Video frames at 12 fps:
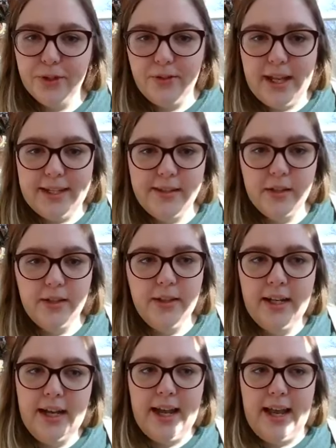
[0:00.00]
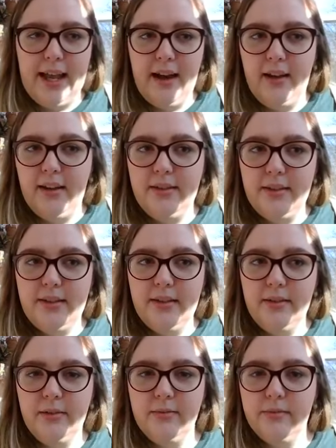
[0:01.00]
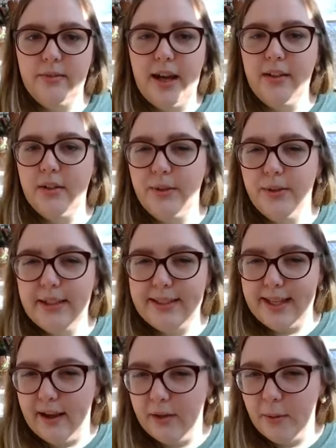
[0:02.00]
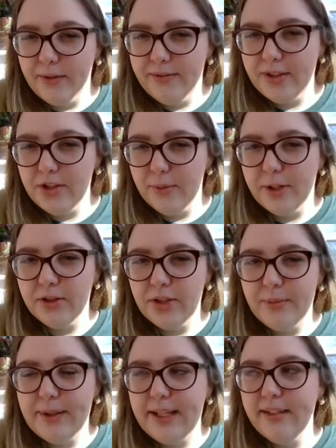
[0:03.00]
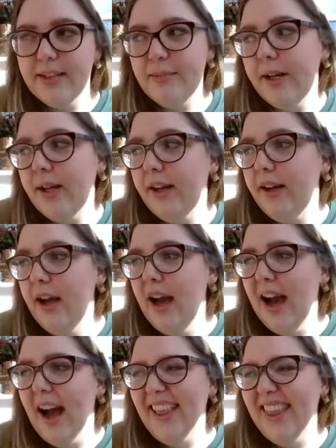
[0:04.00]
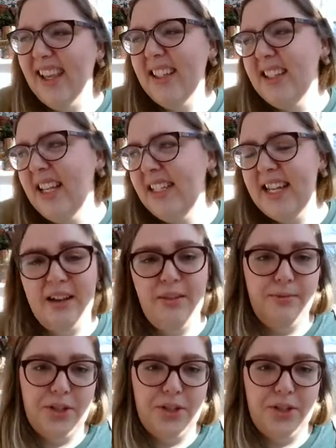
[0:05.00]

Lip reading: fertilizer, and I don't know exactly what fish emulsion means, but I think it's like